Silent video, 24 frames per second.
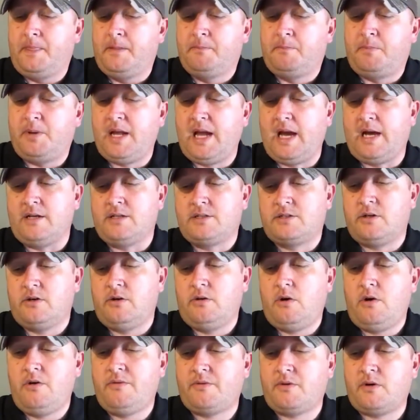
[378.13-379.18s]
But yeah,
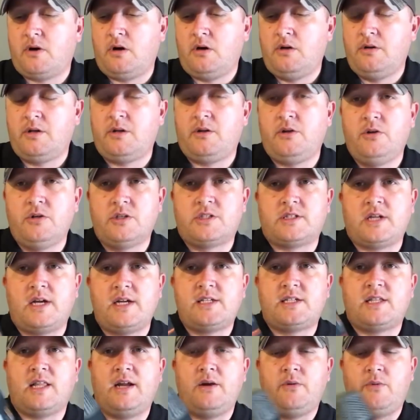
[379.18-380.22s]
so overall, the unit's
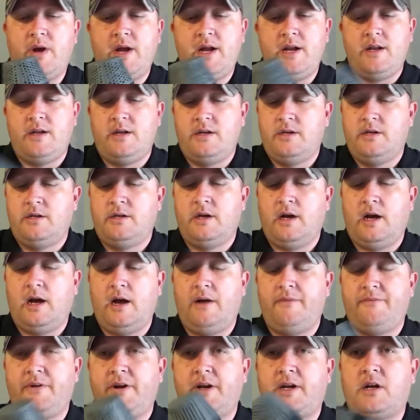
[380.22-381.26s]
nice and lightweight,
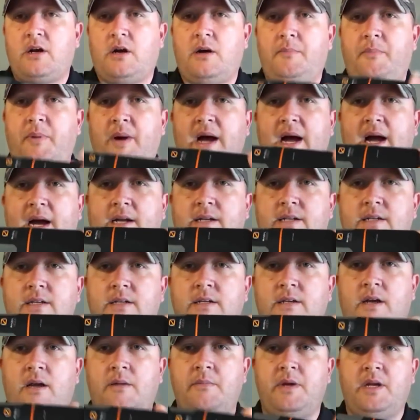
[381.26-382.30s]
very compact.
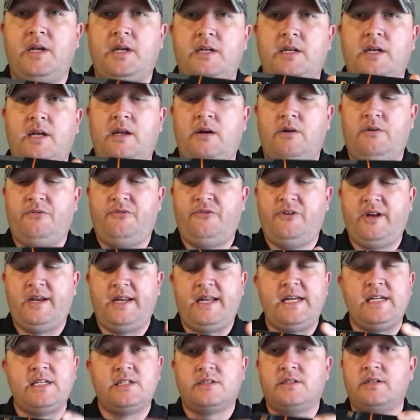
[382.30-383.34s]
I mean, it'll fit
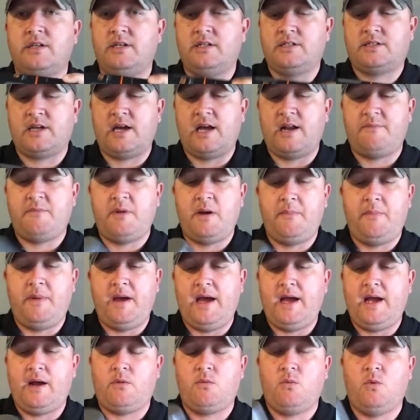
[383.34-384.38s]
easily inside of my
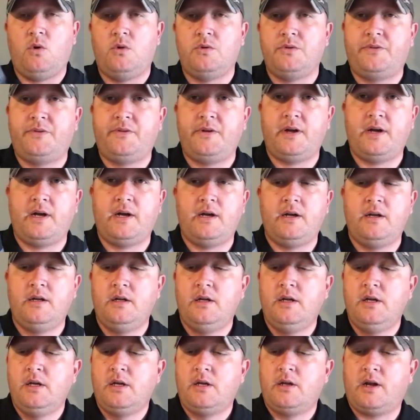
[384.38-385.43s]
bag. I
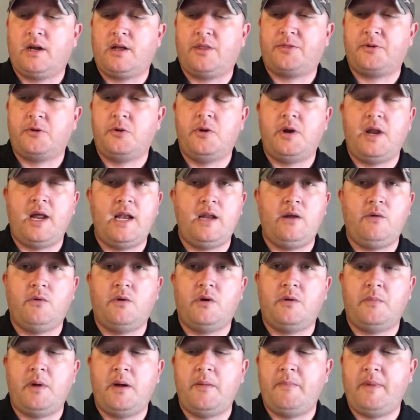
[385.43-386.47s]
can throw it in any one
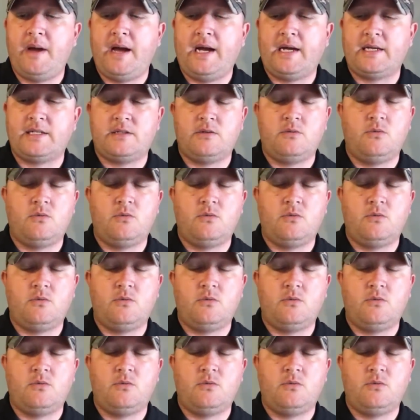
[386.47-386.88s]
of my bags.